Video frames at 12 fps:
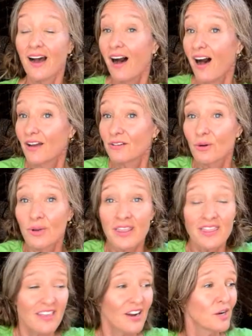Ongoing
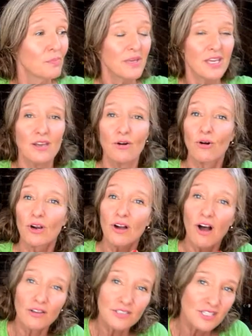therapy or
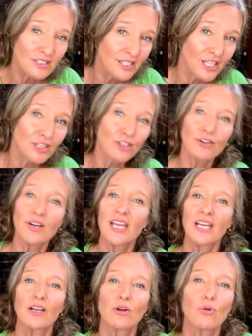constantly
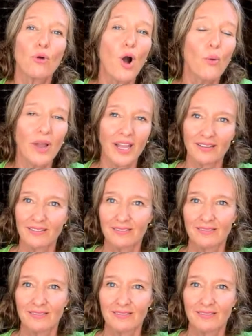learning, growing,